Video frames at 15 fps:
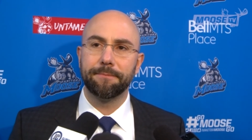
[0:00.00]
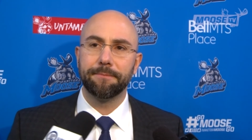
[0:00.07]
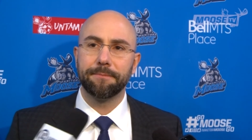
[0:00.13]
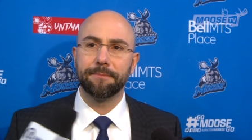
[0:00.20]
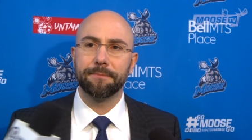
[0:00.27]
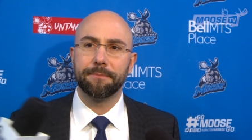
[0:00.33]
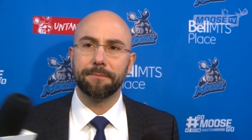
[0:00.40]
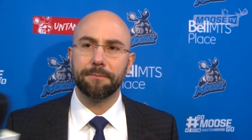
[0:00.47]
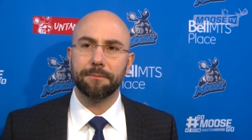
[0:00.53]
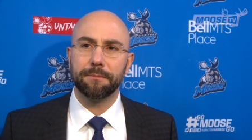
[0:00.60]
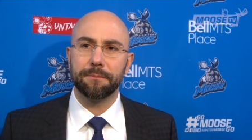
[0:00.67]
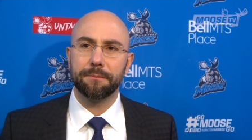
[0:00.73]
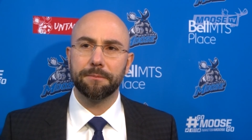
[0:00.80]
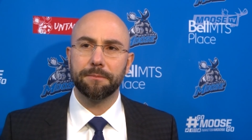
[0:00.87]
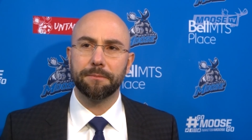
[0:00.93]
What about
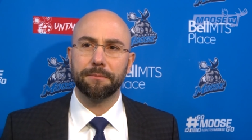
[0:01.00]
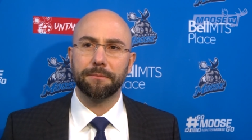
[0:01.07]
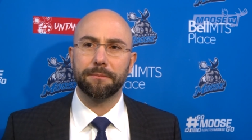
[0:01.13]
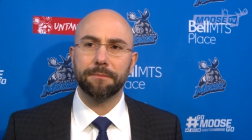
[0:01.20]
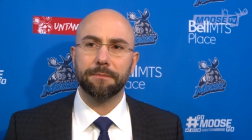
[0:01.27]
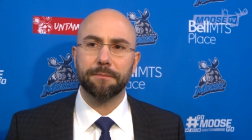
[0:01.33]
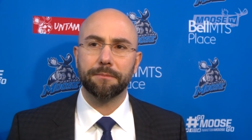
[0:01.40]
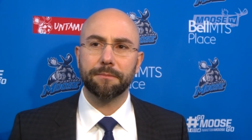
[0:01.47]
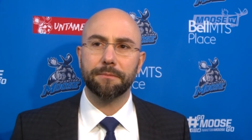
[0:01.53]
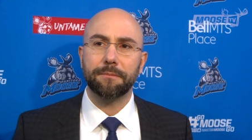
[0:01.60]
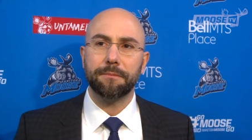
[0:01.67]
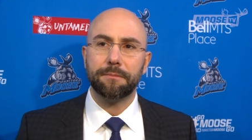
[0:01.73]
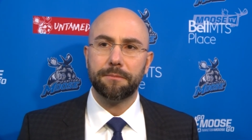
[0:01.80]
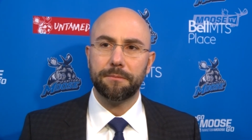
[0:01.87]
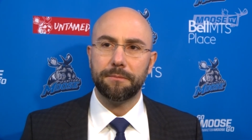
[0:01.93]
speed for this team? Seems like you
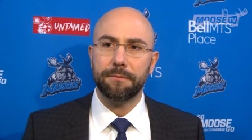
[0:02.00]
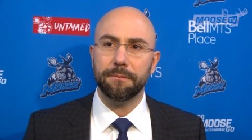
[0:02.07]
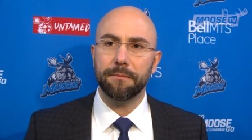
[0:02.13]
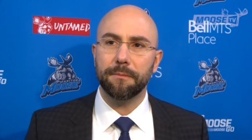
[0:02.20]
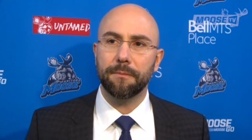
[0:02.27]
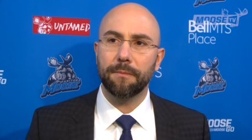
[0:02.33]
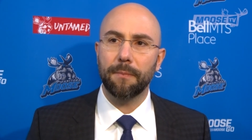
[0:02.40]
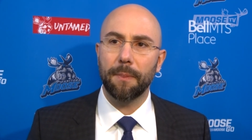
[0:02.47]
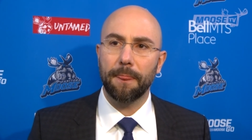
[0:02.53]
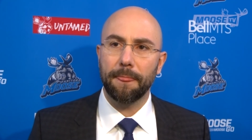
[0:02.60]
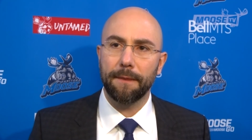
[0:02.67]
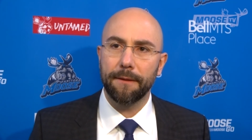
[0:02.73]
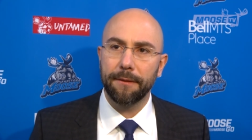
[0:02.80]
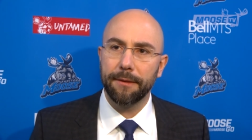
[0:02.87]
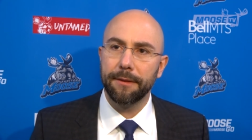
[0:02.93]
guys are getting faster as the
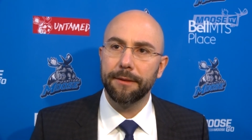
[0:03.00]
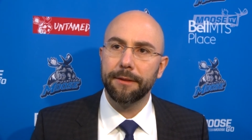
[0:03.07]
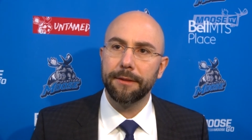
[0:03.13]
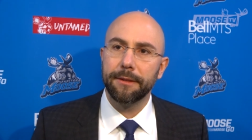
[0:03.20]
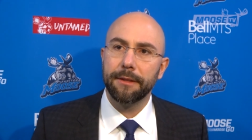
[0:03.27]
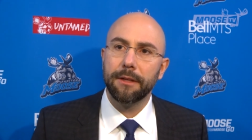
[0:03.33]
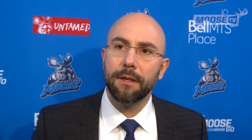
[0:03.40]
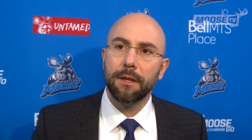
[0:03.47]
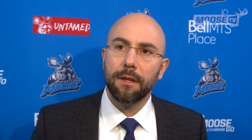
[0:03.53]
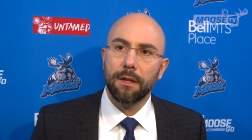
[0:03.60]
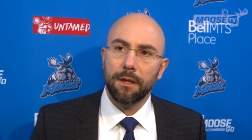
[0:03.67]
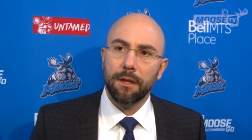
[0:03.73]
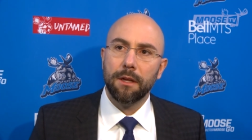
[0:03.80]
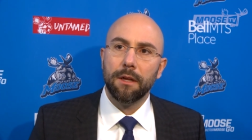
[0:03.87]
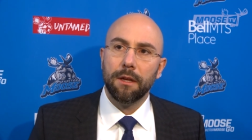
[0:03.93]
season goes on. A lot of odd
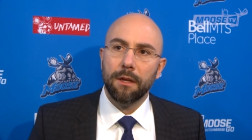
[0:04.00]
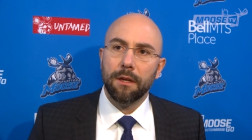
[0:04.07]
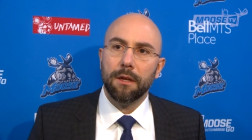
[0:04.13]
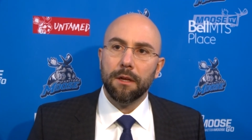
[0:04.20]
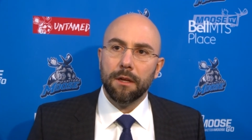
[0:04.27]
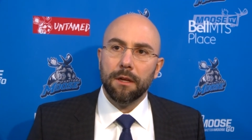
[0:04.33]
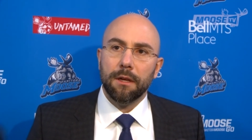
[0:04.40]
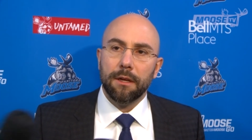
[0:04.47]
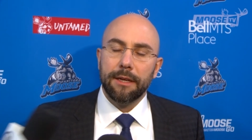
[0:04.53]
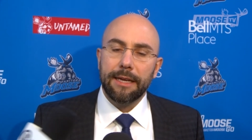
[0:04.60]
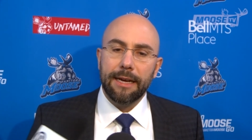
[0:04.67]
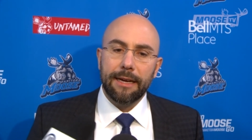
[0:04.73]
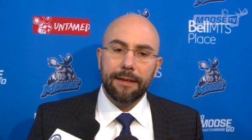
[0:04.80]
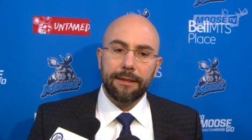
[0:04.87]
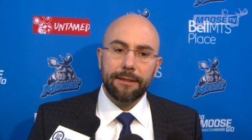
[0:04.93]
man rushes tonight.
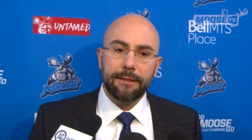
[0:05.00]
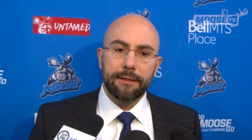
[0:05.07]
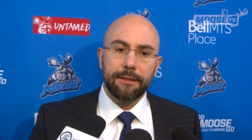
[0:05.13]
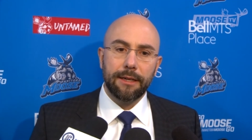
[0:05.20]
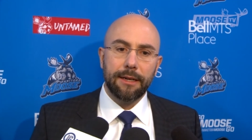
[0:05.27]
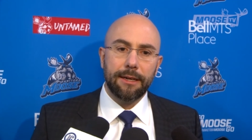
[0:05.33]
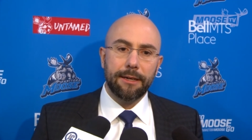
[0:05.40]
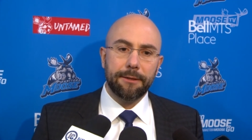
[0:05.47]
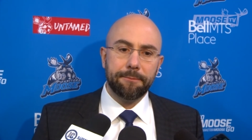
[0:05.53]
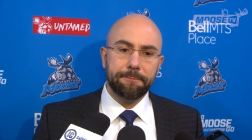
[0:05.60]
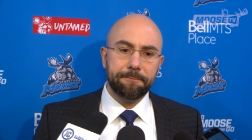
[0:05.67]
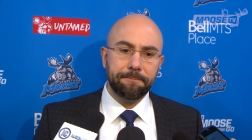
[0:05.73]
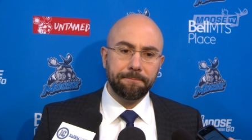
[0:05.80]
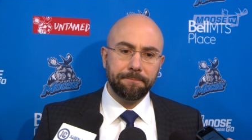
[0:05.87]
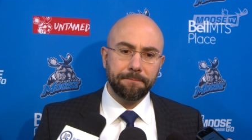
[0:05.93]
Yeah,
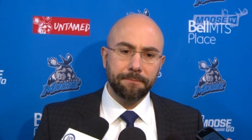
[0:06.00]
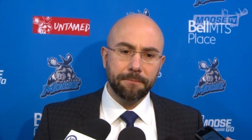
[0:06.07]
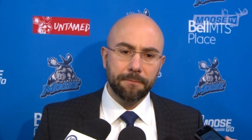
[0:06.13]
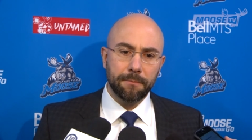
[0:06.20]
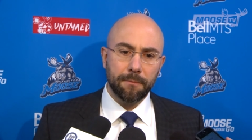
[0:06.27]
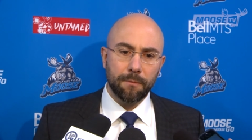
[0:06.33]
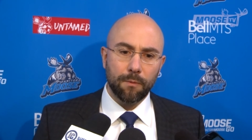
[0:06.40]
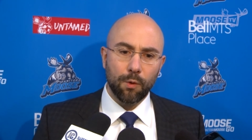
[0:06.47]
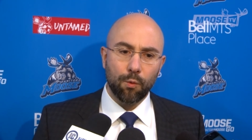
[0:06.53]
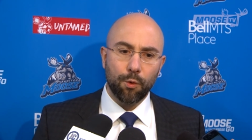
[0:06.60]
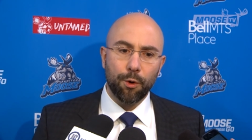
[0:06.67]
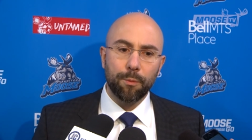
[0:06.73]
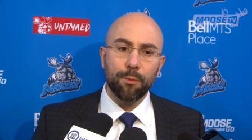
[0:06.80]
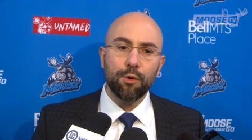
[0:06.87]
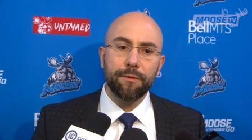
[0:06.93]
um,
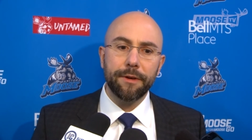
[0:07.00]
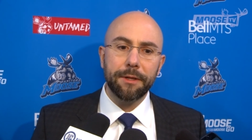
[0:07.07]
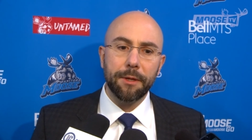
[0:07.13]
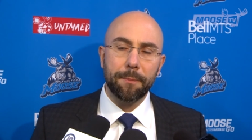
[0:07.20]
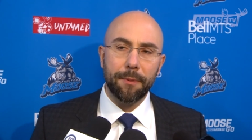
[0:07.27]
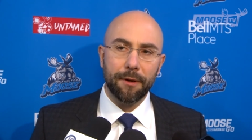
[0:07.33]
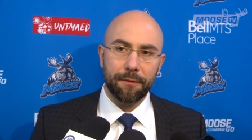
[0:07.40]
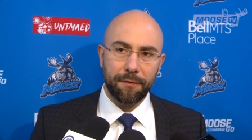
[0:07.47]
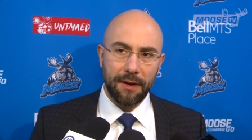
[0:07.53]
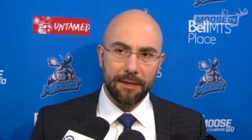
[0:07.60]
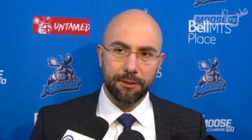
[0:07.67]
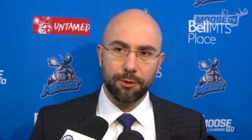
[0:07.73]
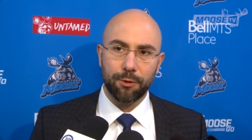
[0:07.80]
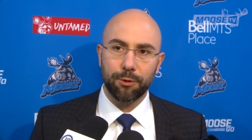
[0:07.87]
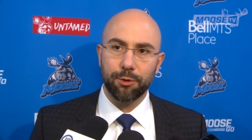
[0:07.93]
we're moving the puck
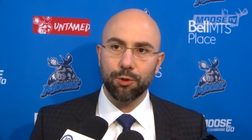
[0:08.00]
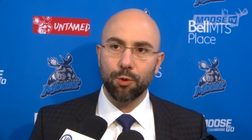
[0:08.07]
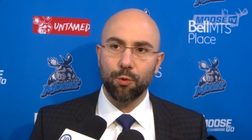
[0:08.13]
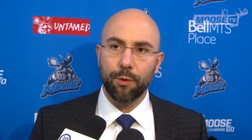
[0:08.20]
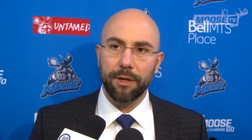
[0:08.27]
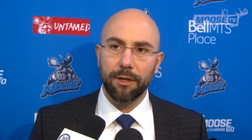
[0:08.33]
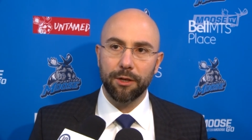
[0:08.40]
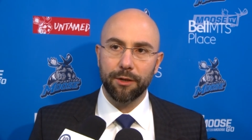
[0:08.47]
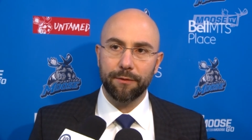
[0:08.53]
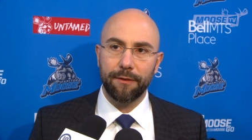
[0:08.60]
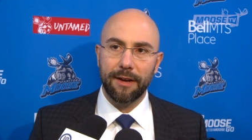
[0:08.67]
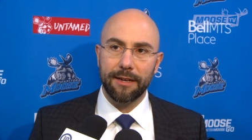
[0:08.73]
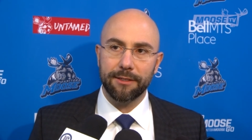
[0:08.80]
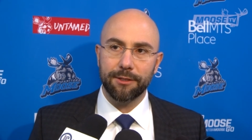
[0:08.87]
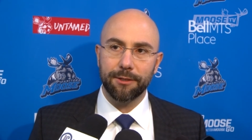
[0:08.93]
faster, so we look
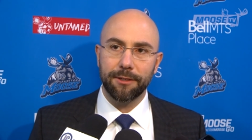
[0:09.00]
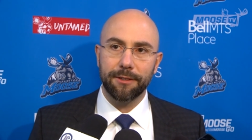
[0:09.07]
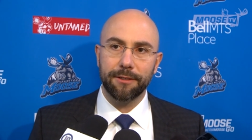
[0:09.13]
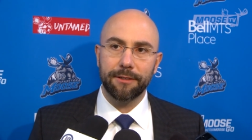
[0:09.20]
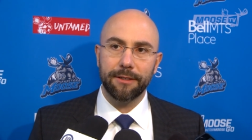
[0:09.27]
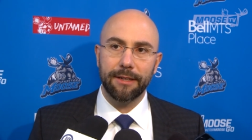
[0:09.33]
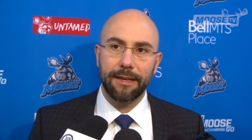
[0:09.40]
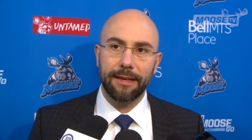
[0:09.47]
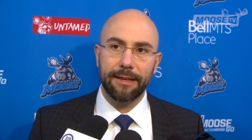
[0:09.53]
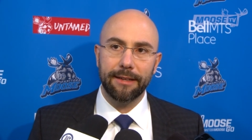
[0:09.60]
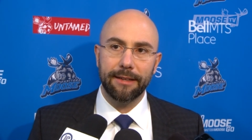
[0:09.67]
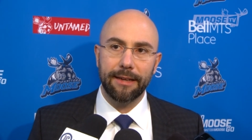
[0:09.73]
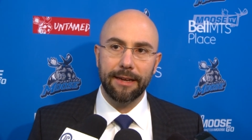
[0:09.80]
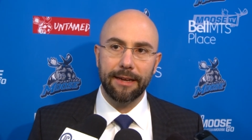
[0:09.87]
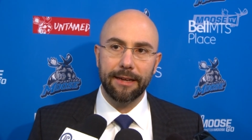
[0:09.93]
faster,
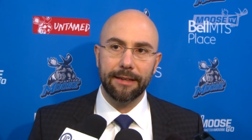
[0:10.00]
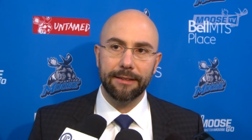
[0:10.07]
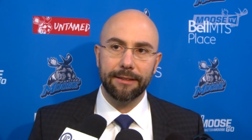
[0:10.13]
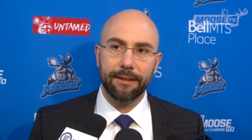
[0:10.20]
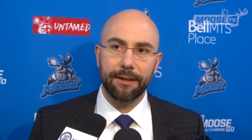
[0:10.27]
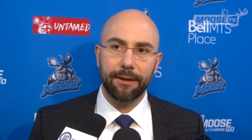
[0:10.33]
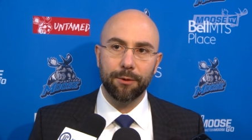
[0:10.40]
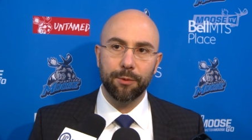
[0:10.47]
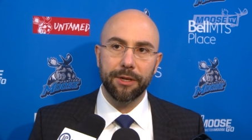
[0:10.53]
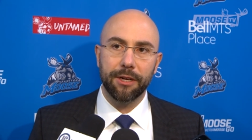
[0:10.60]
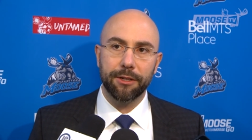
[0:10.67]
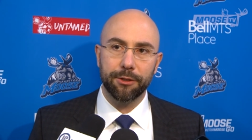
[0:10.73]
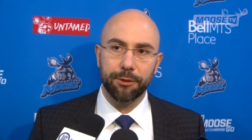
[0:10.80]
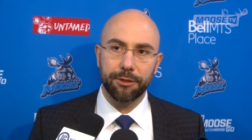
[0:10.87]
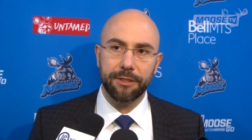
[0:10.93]
and, and uh, we
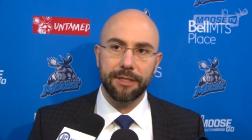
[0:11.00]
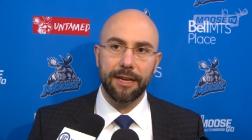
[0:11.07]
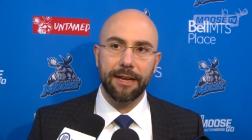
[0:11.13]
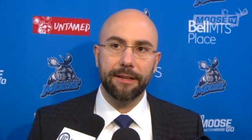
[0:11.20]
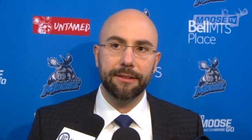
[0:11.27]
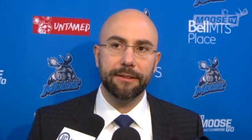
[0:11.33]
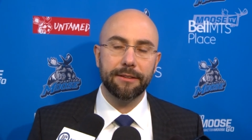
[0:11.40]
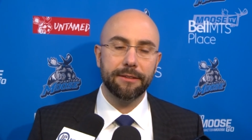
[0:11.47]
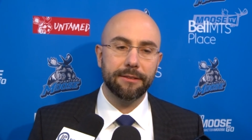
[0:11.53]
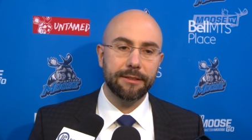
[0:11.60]
understand